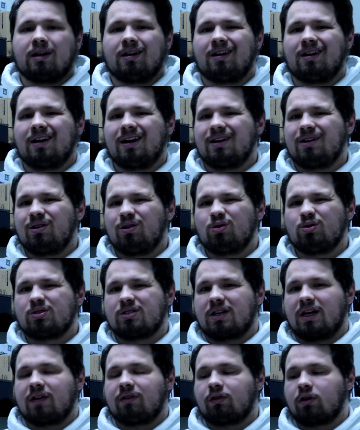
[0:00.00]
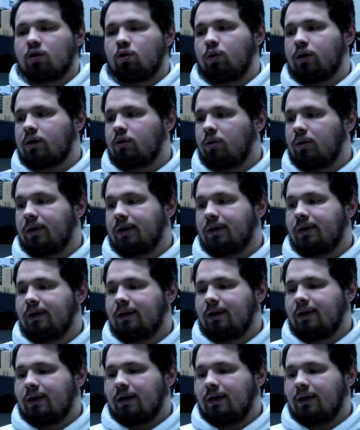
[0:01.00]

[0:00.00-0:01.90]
Uh, I know it was kind of a quick one,